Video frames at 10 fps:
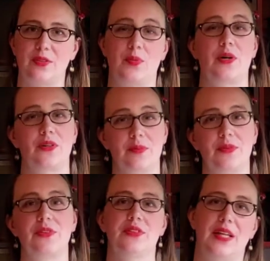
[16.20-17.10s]
to welcome you
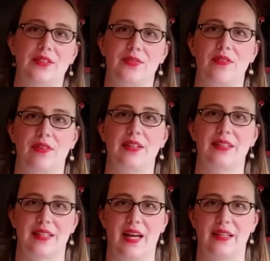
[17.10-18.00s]
to Sensory Friendly
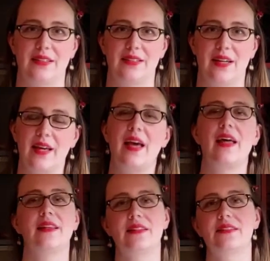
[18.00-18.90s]
Science.
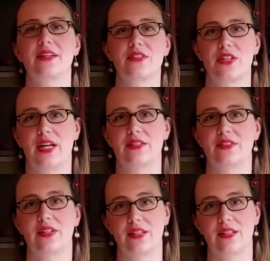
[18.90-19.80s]
This is our chance
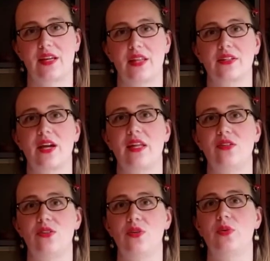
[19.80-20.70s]
to get together
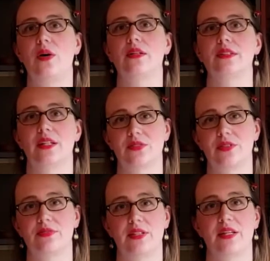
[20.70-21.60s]
and do a sensory
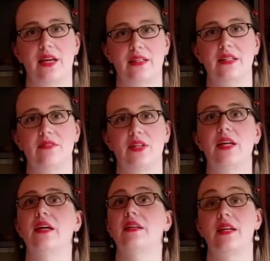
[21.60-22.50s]
friendly
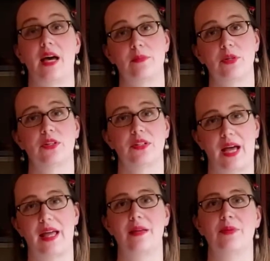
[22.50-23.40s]
activity at a time when you're
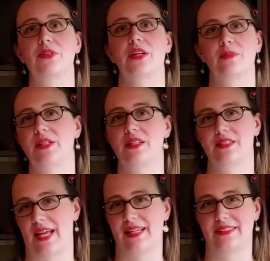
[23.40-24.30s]
not able to come into the
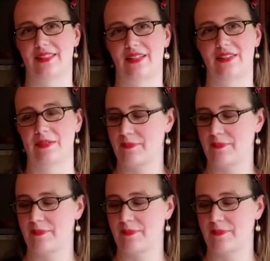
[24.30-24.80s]
Science Center.